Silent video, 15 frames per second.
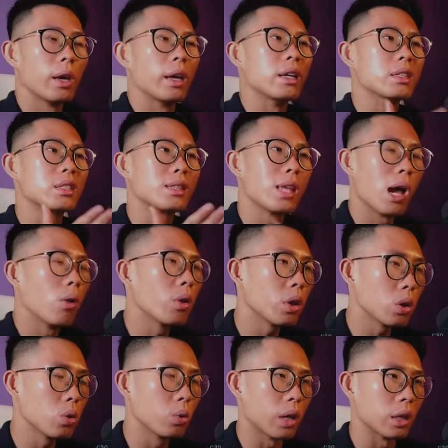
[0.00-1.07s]
It's telling
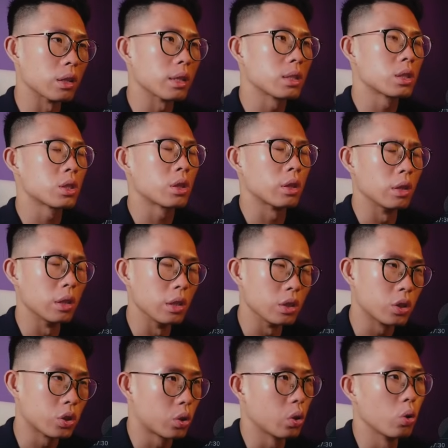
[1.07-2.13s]
you that there's is
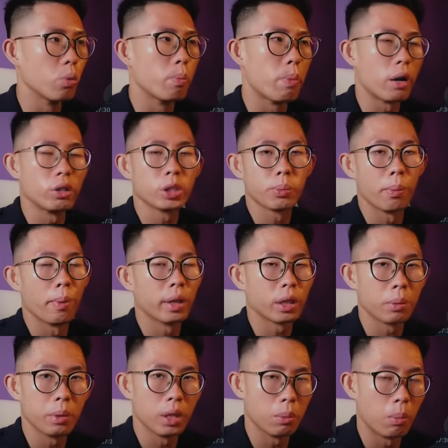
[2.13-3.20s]
still bearish
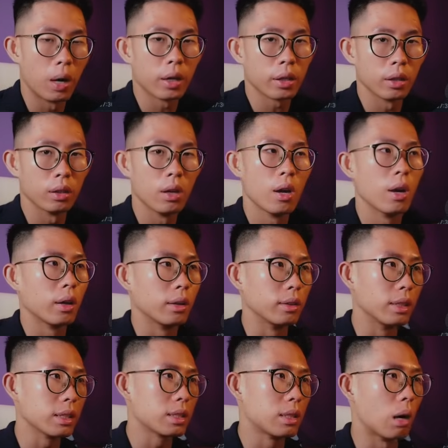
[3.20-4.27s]
momentum in the market.
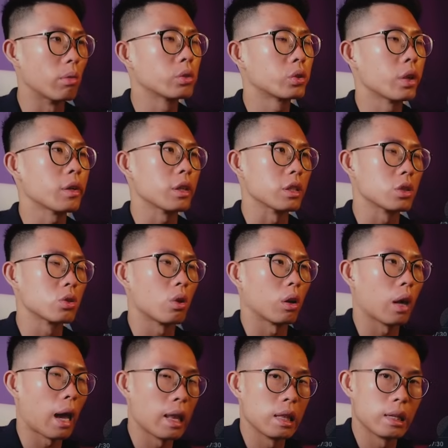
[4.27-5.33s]
This downtrend is not
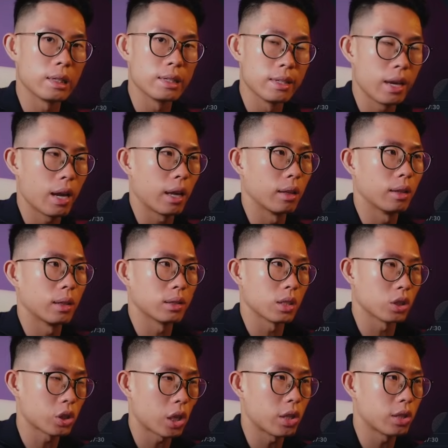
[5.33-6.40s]
ending yet. There's a
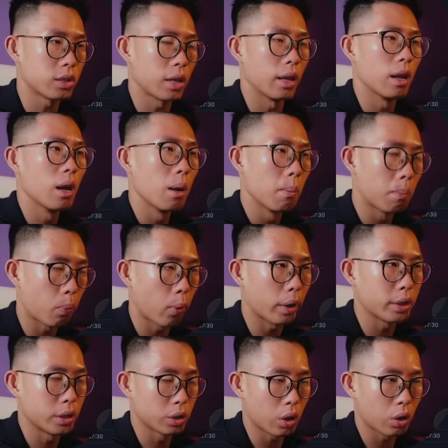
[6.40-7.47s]
chance that price
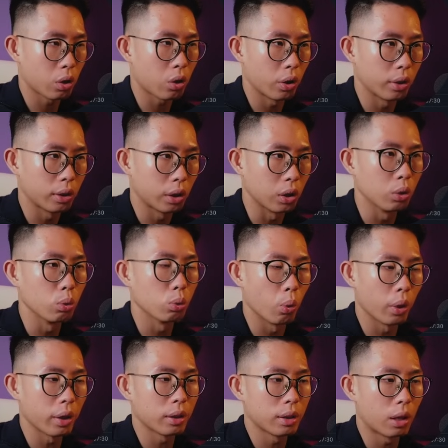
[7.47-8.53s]
is going to continue
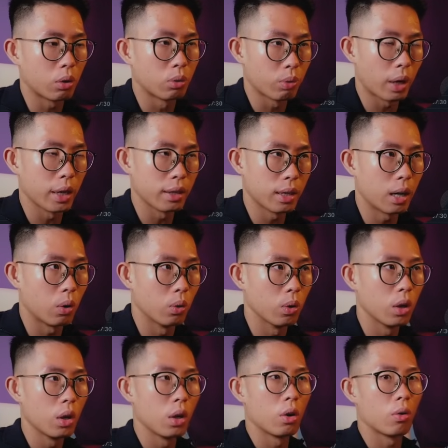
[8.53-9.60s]
going down right now,
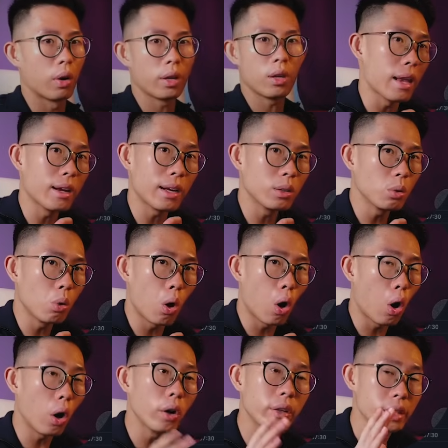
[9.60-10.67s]
right? And I know
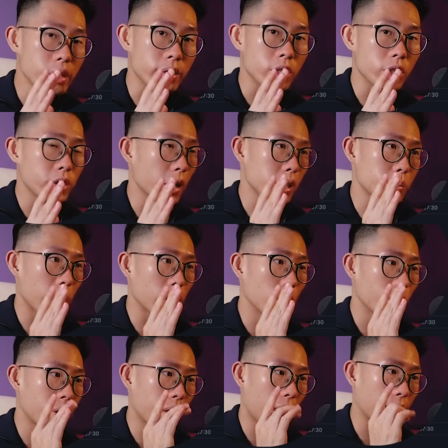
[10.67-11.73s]
all this just by
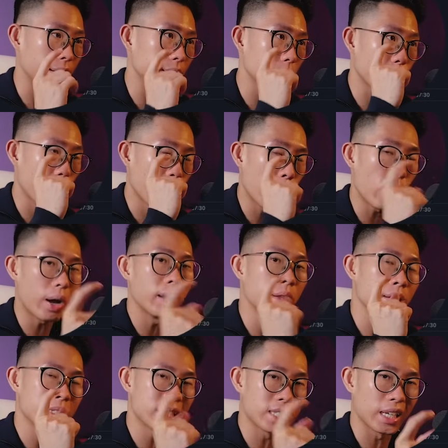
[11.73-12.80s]
looking at this
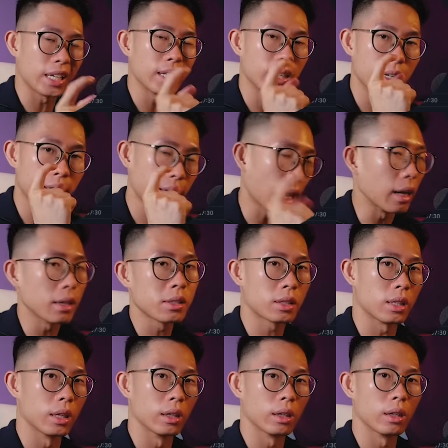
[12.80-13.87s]
one single
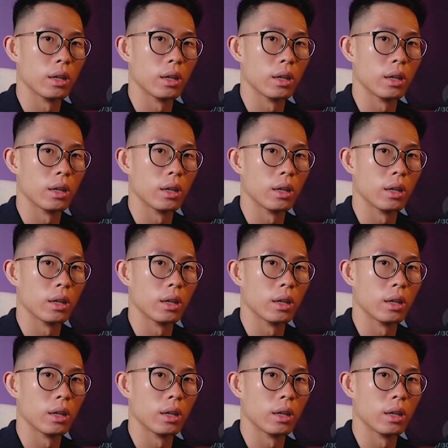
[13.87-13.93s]
candlestick.